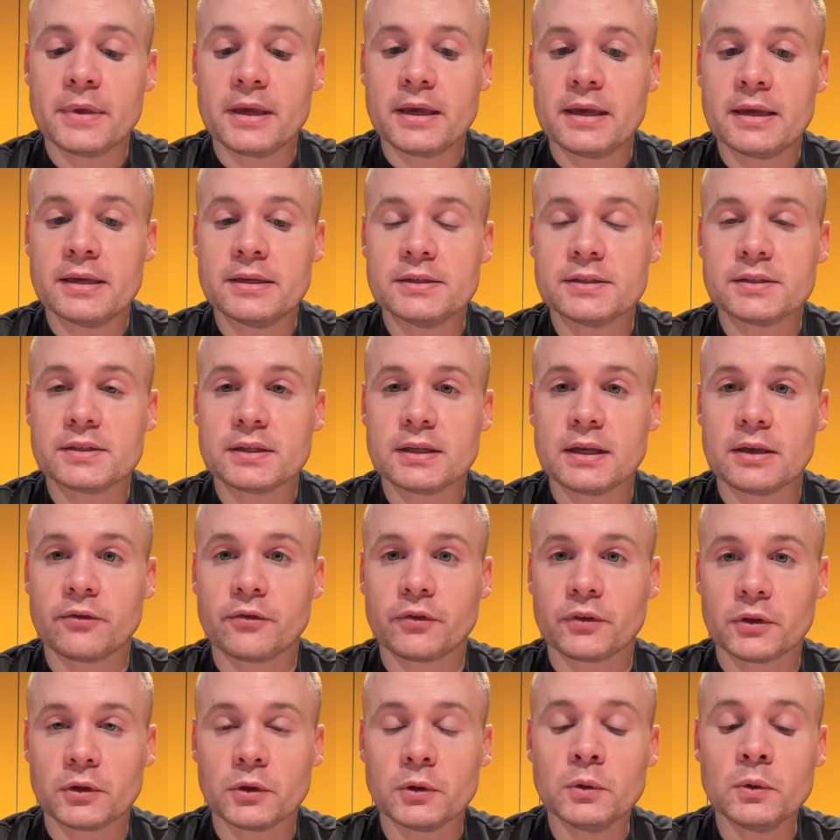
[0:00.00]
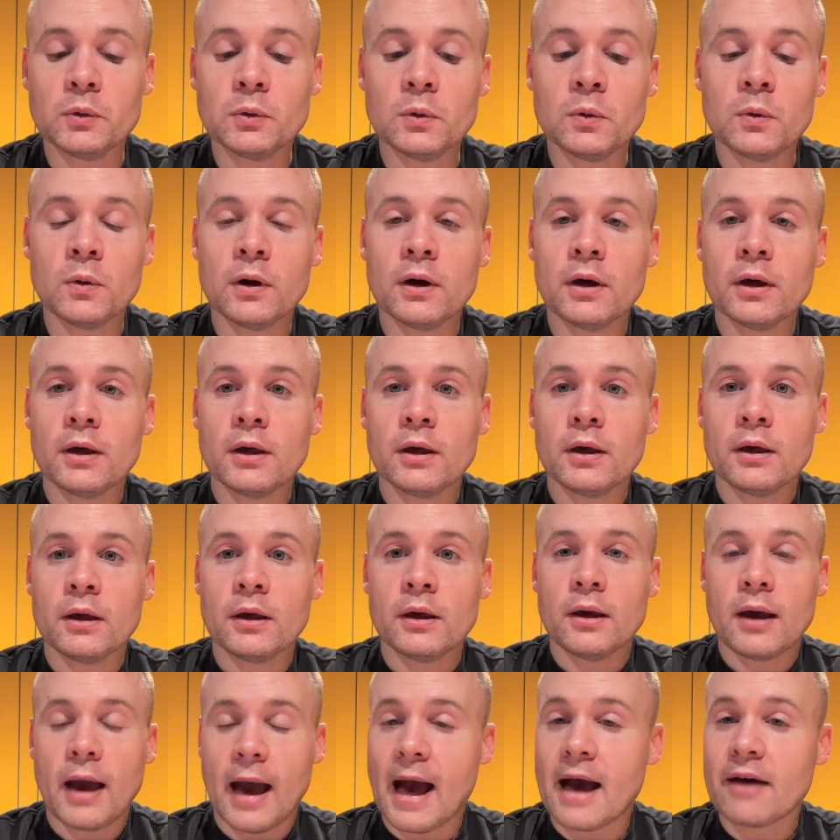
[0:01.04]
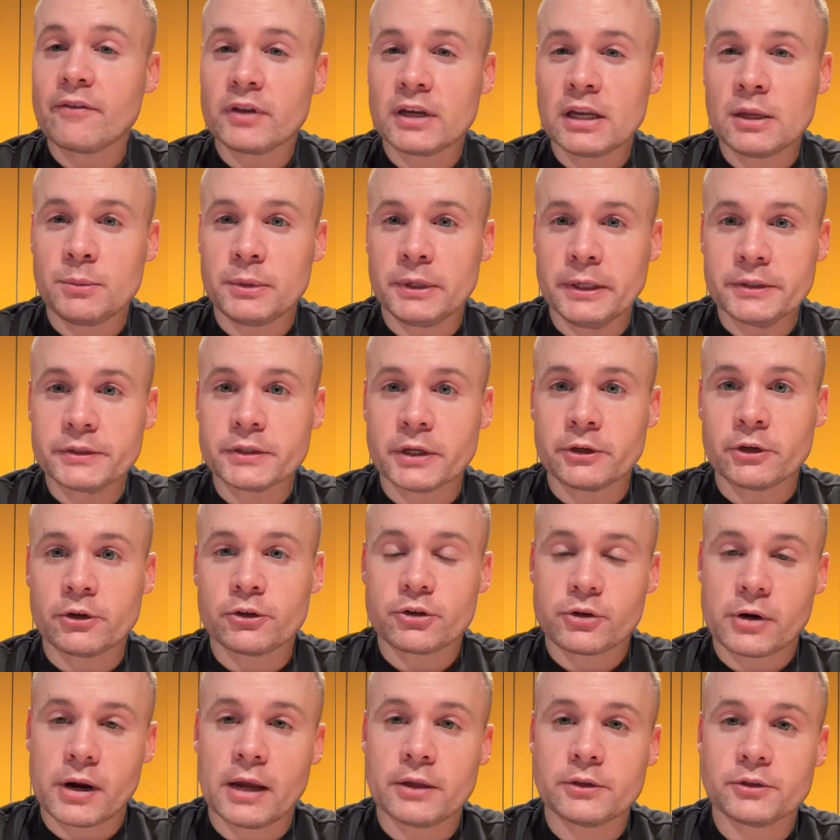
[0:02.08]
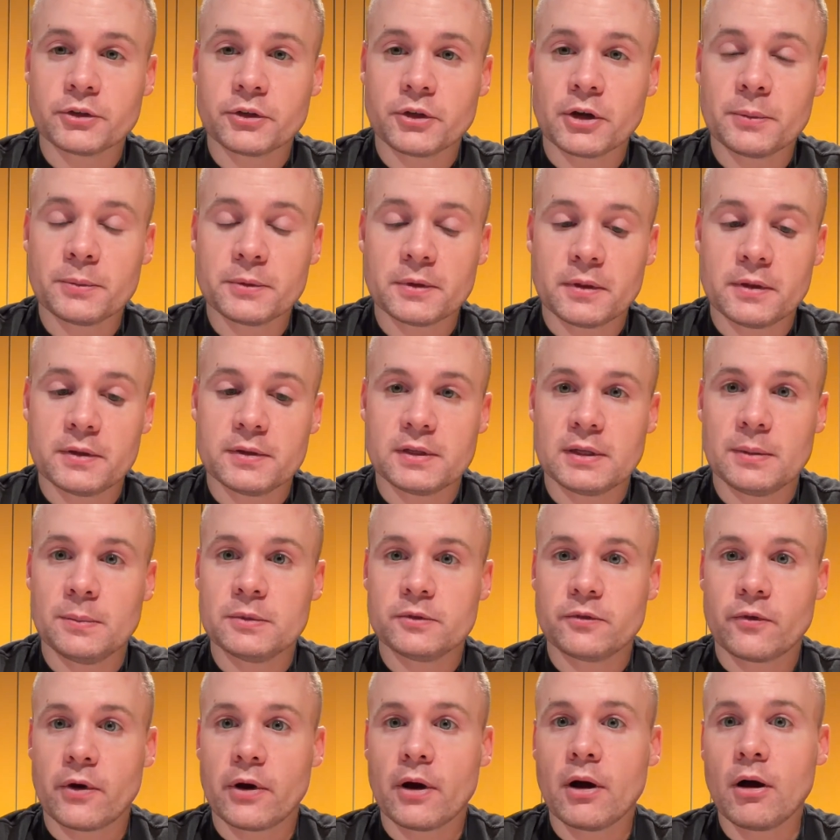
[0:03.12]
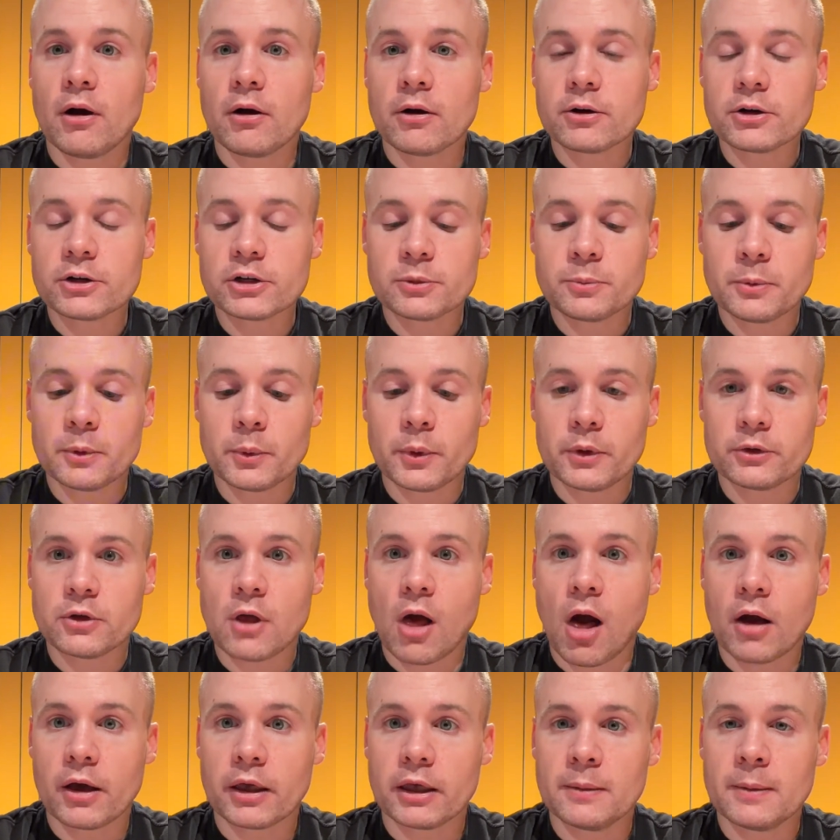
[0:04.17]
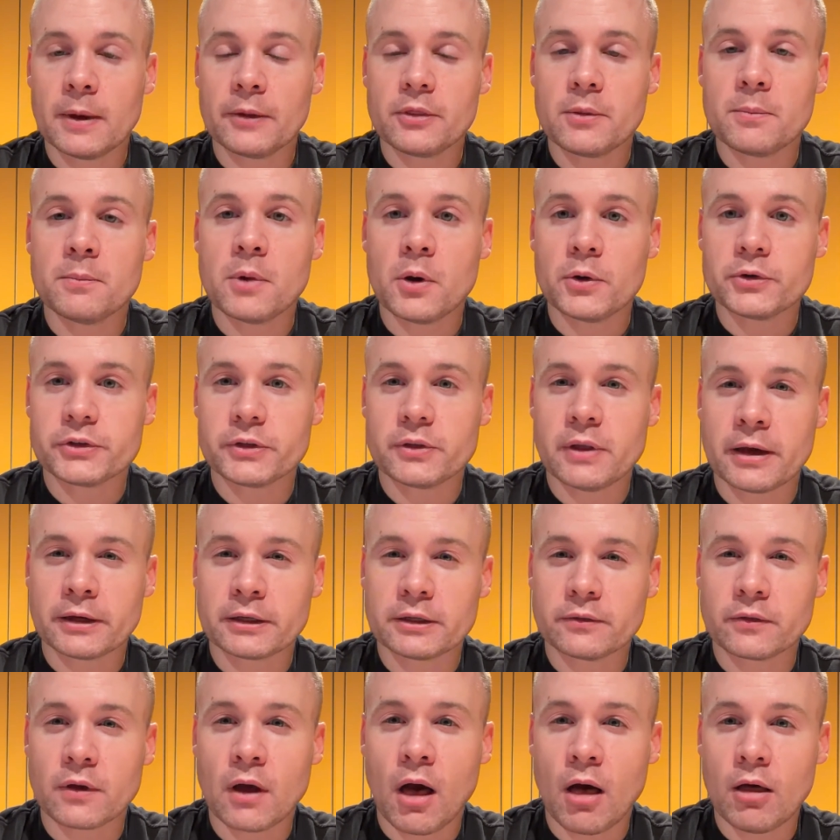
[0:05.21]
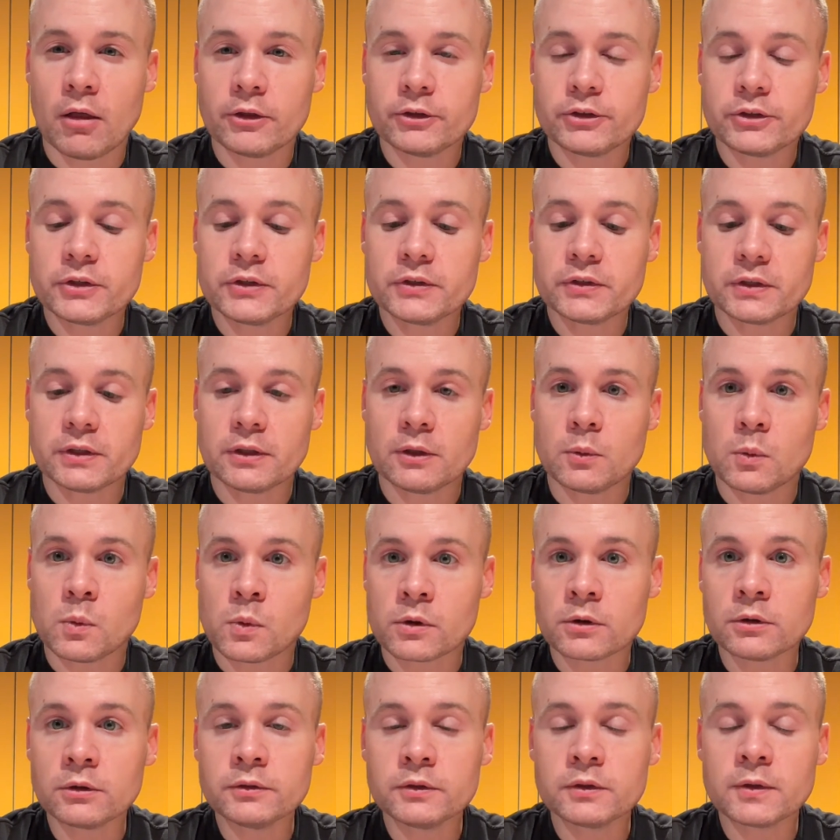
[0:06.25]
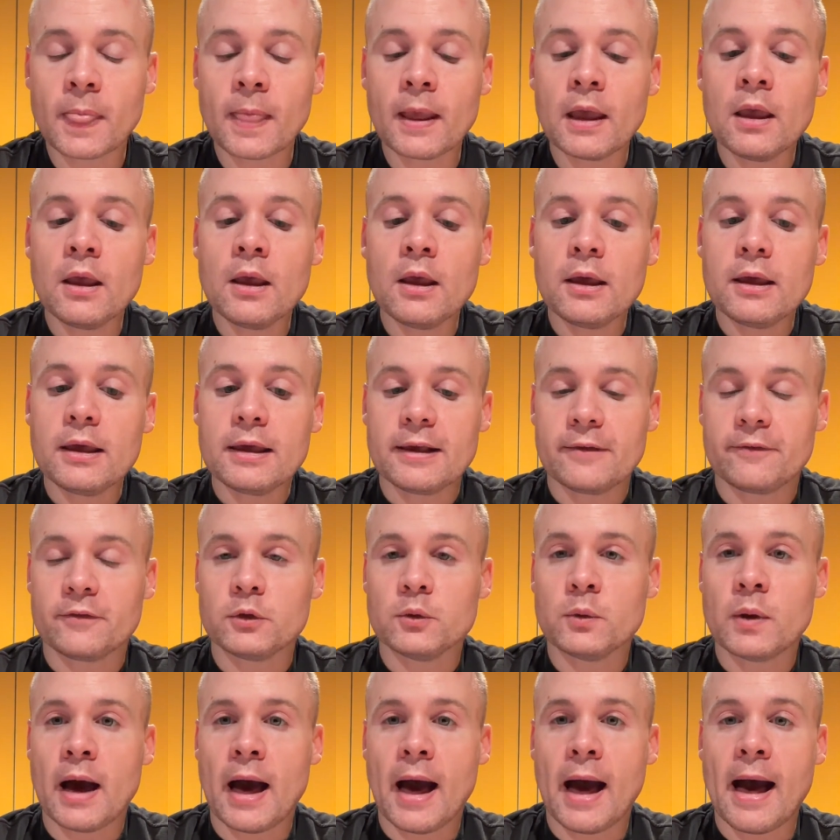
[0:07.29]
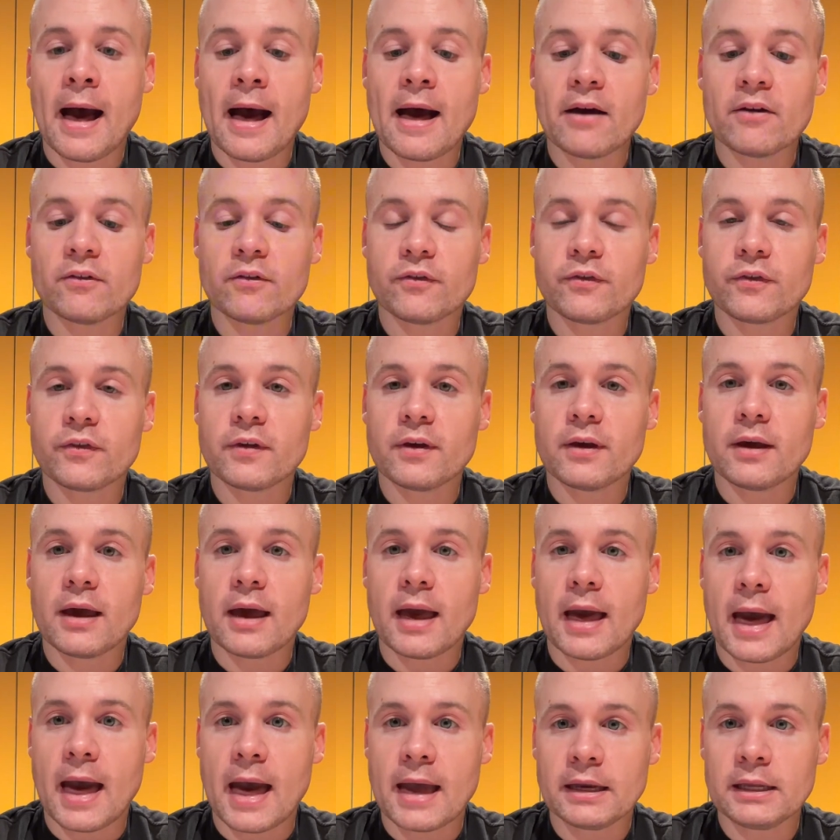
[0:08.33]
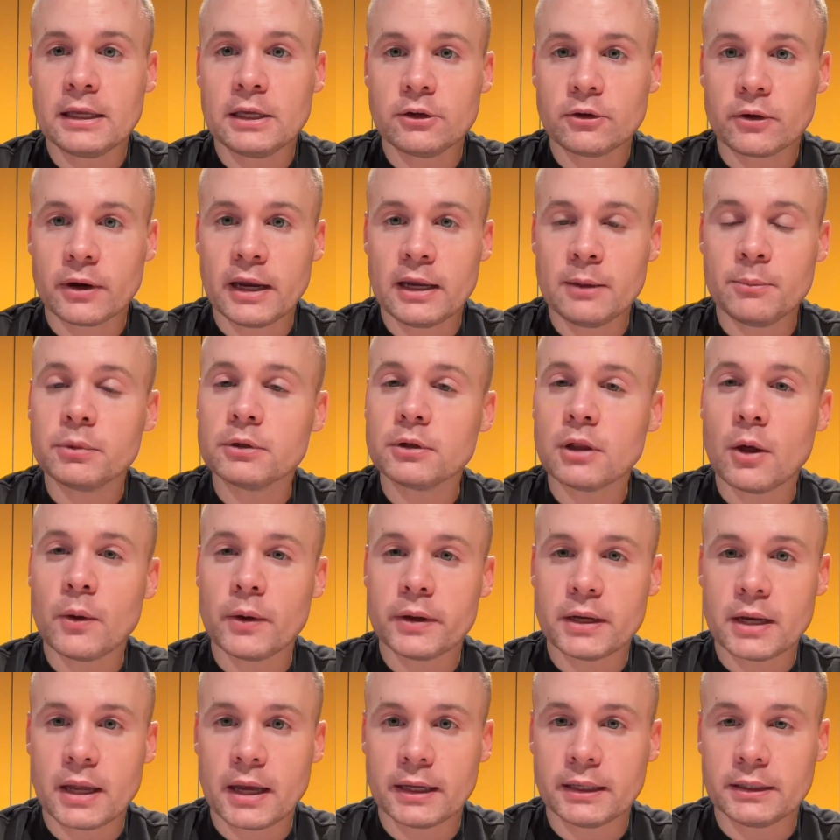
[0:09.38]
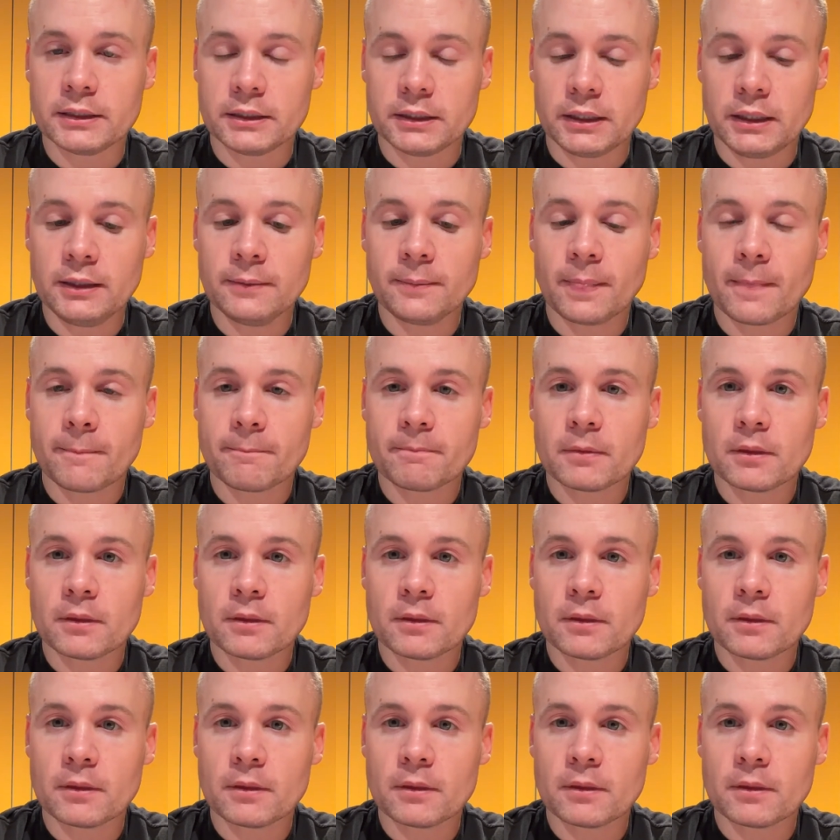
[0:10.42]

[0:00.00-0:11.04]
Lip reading: is if you have any Bs on your transcript, and this seems very harsh, but we're talking about the most selective colleges in the world. If you have any grade below a 90,